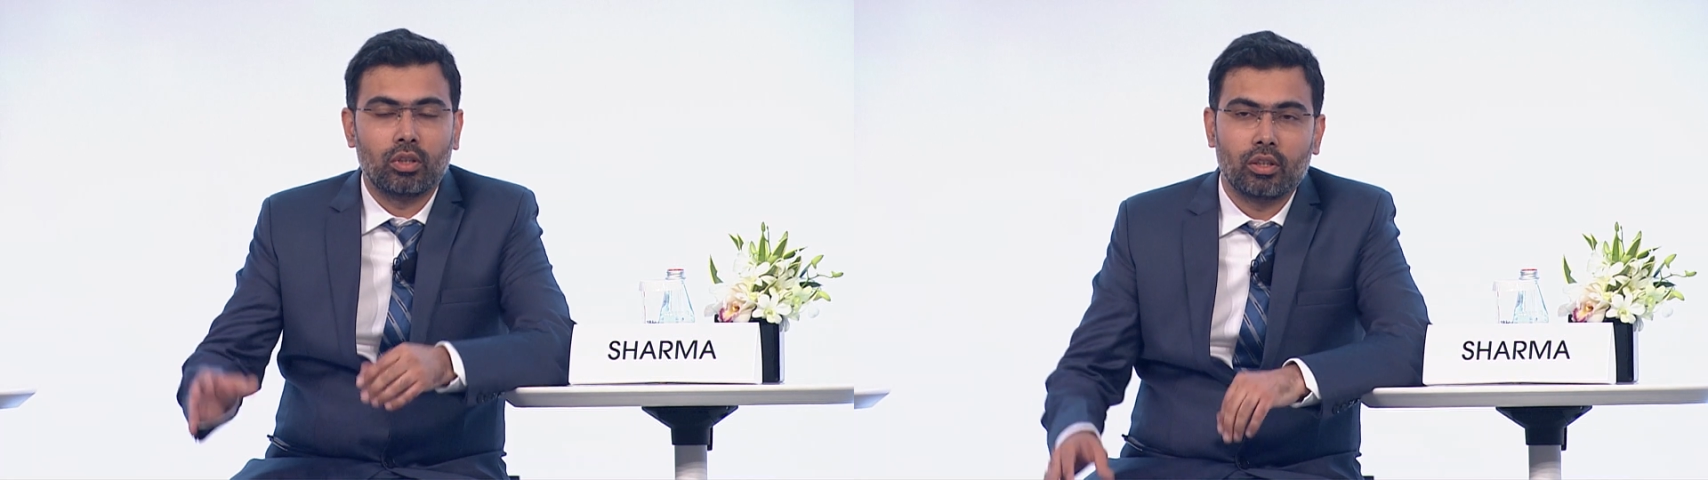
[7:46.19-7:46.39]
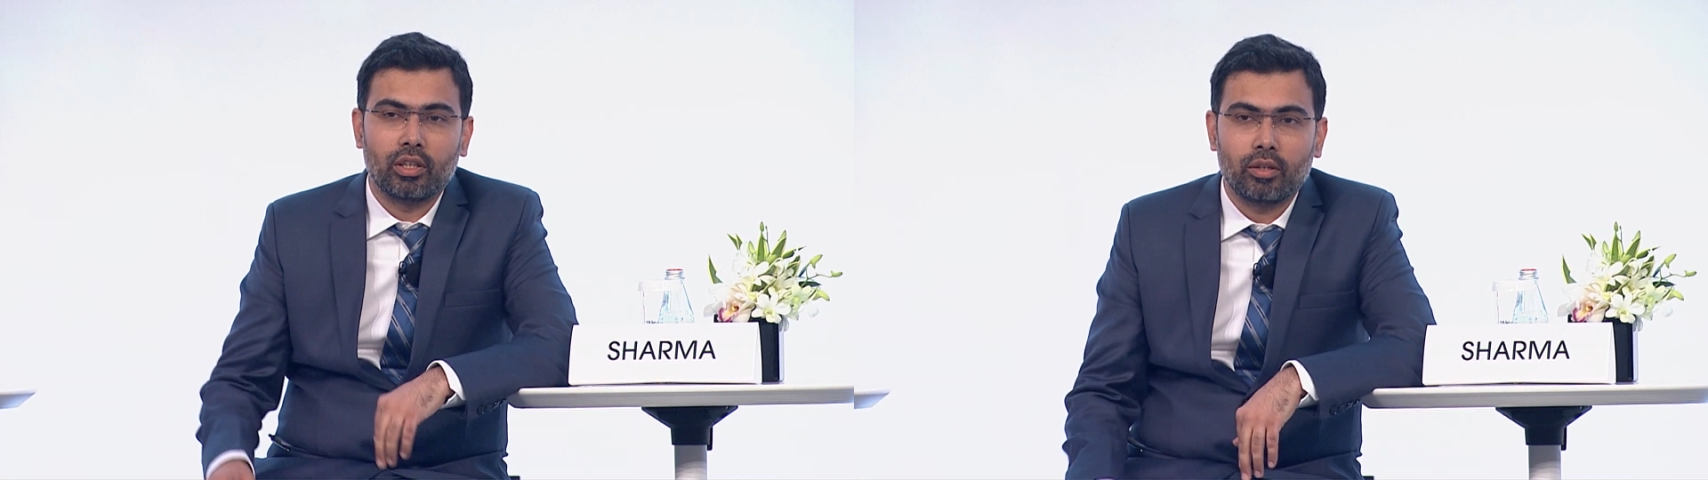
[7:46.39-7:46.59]

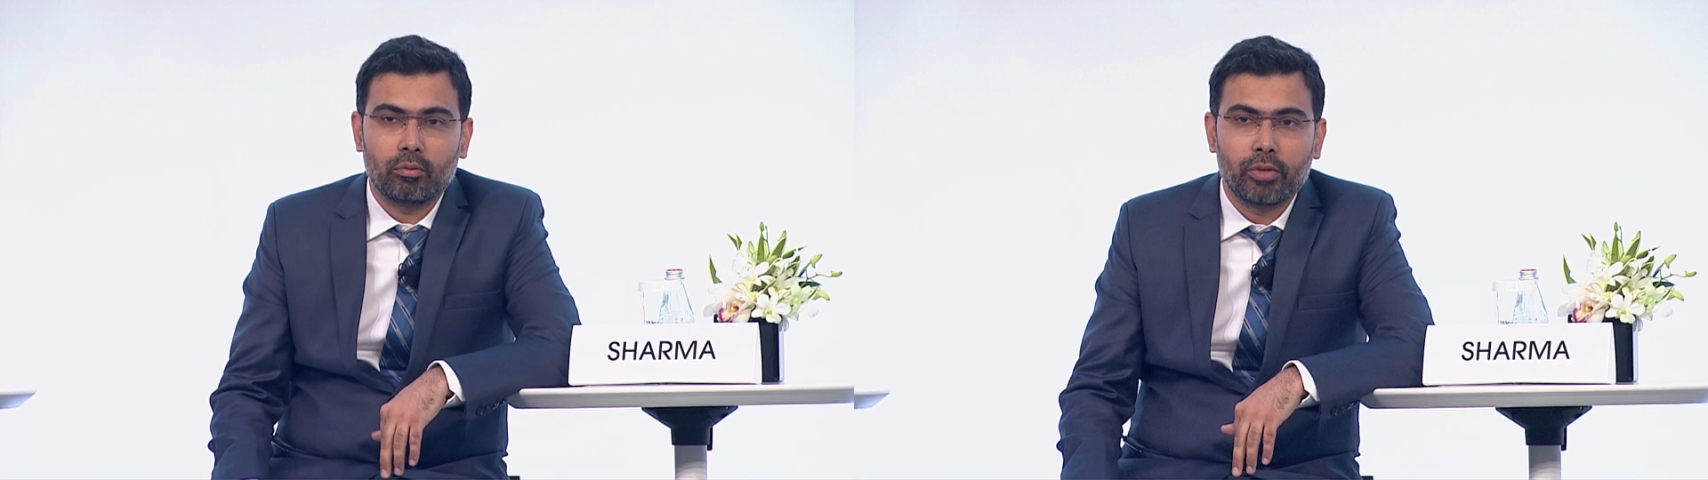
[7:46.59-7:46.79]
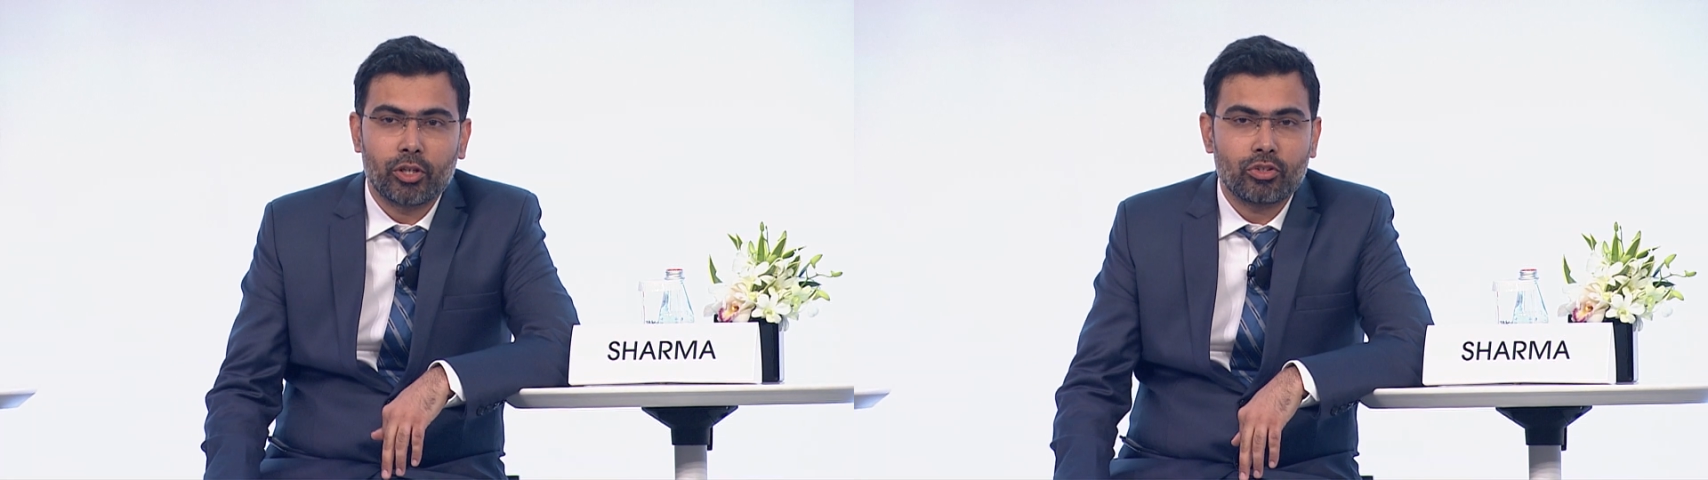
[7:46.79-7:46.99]
the
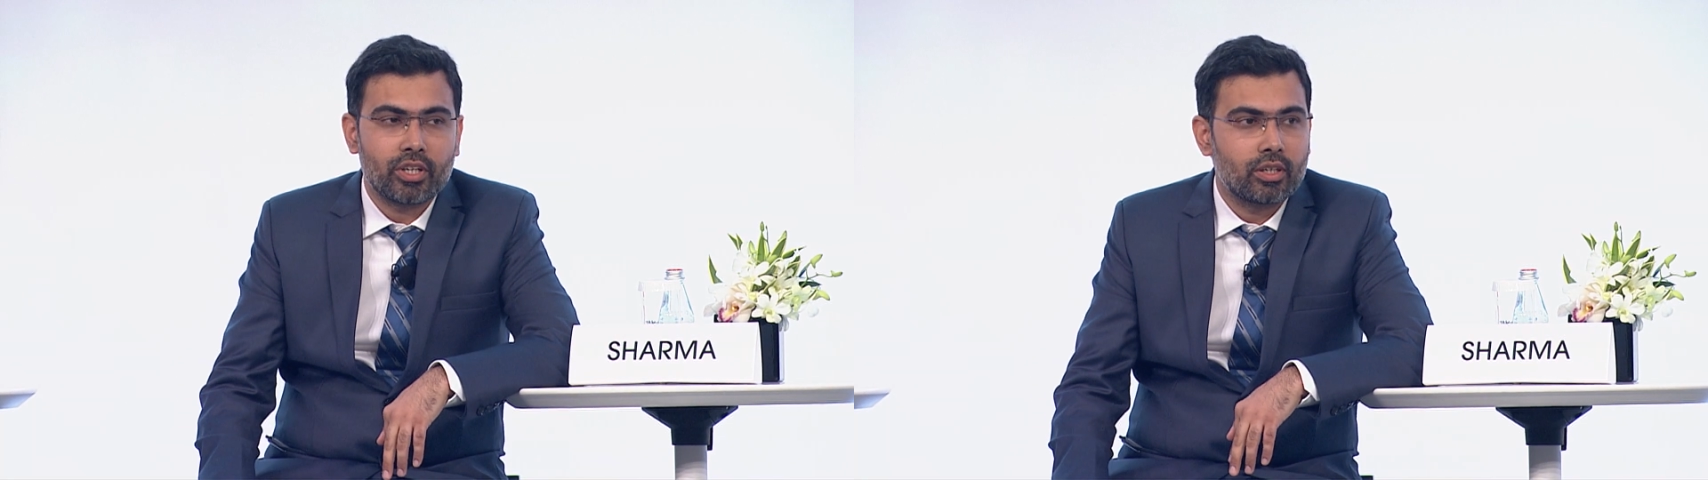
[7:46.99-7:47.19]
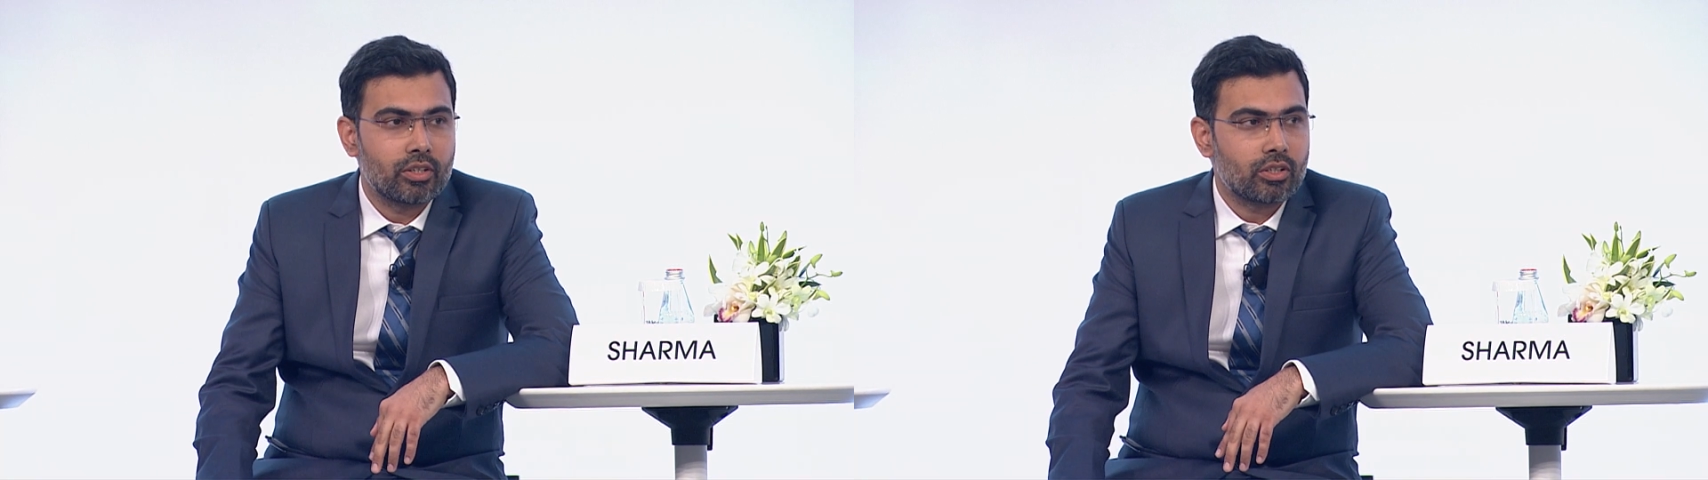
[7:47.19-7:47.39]
metro
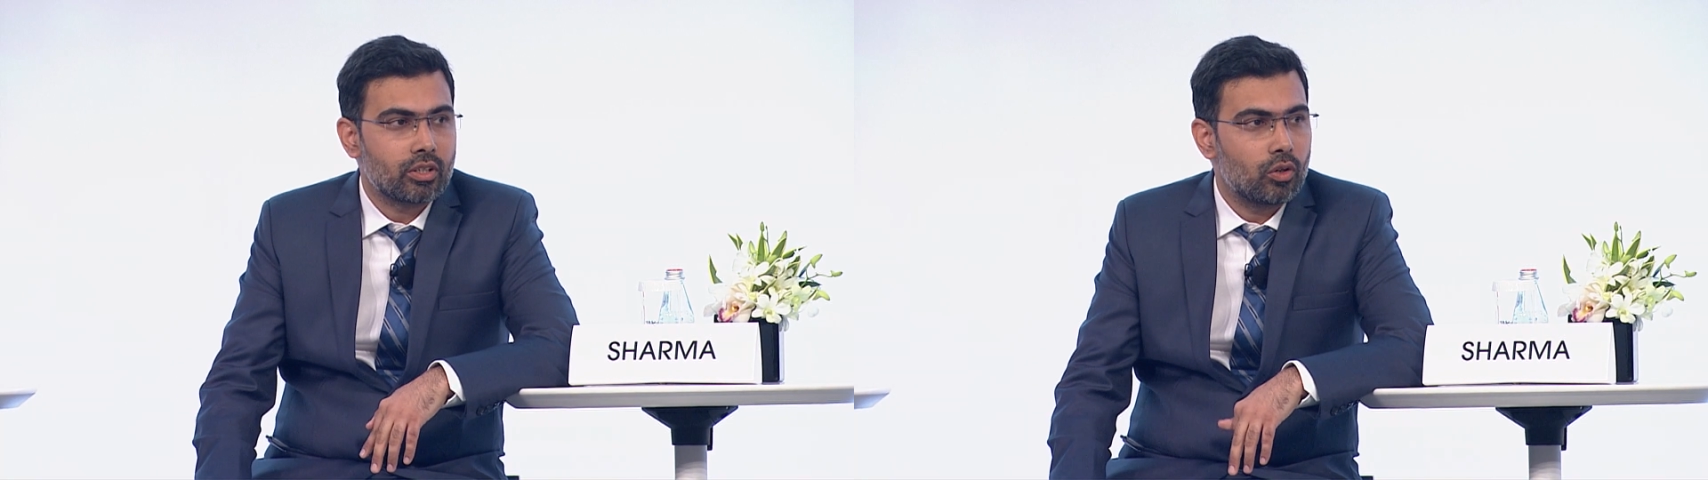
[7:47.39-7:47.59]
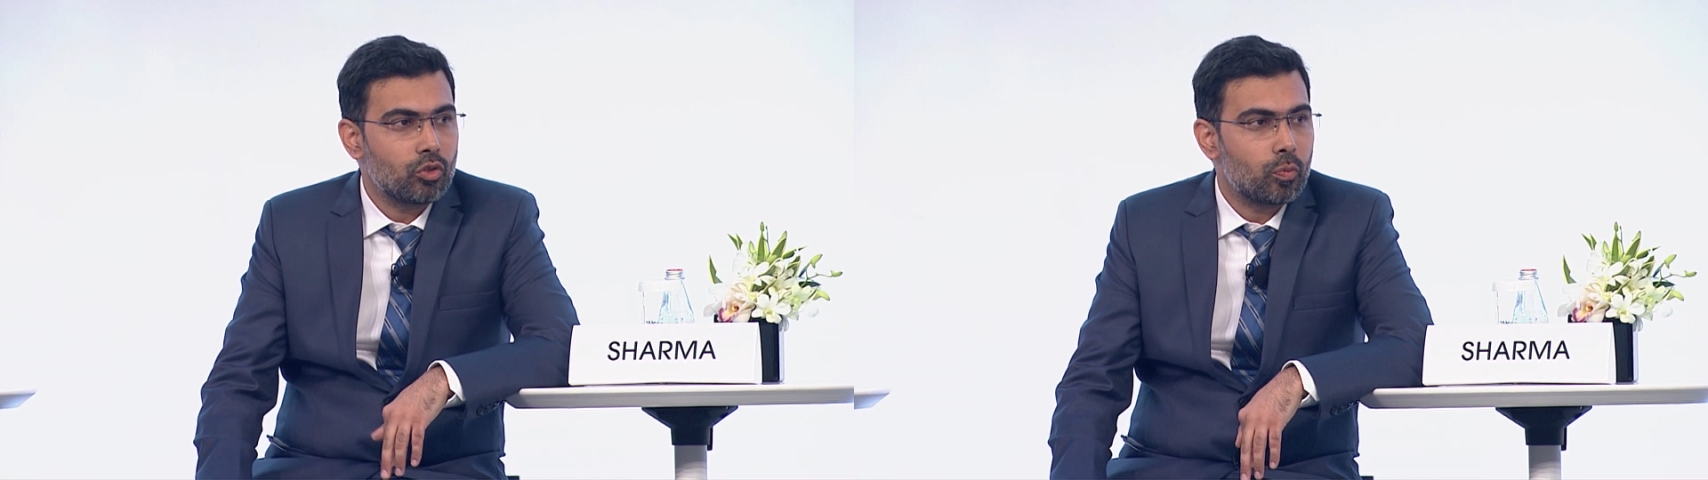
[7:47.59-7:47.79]
centers
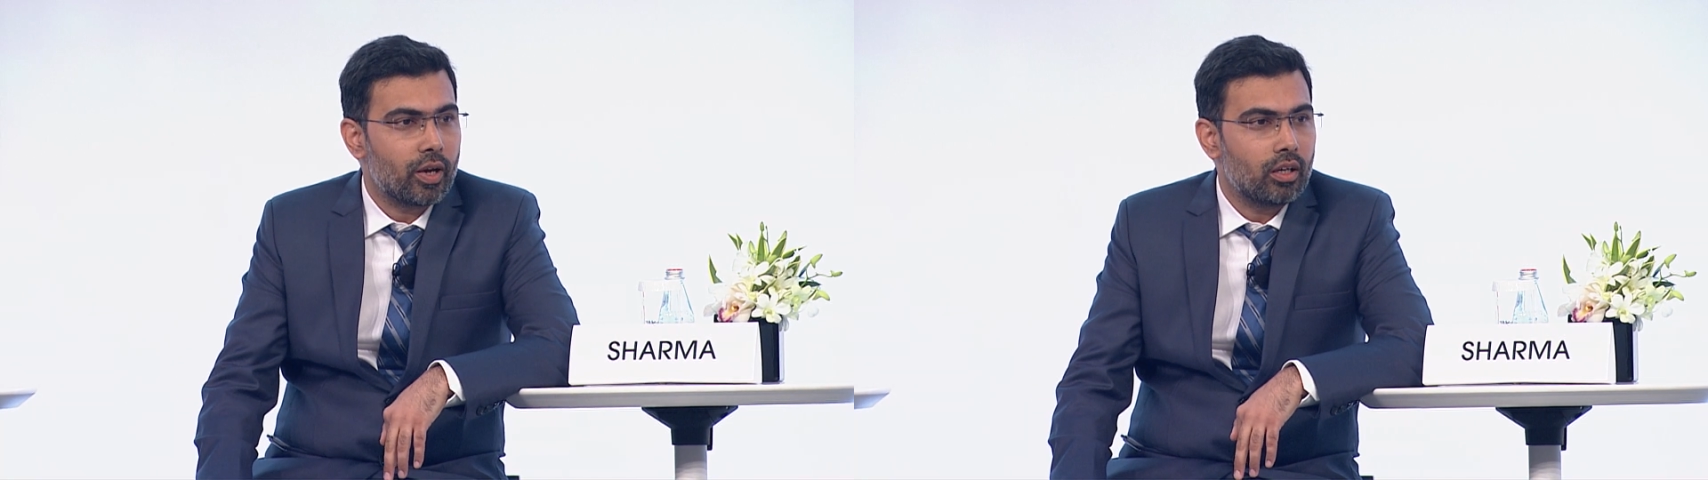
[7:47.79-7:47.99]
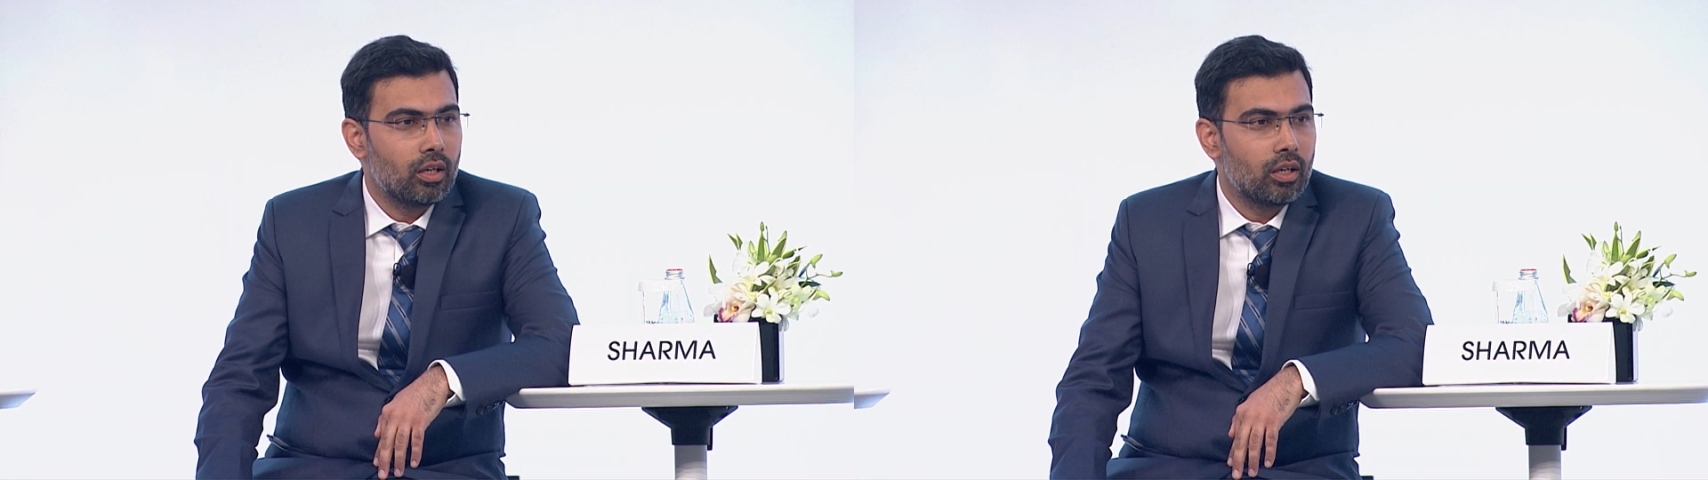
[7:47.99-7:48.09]
close by.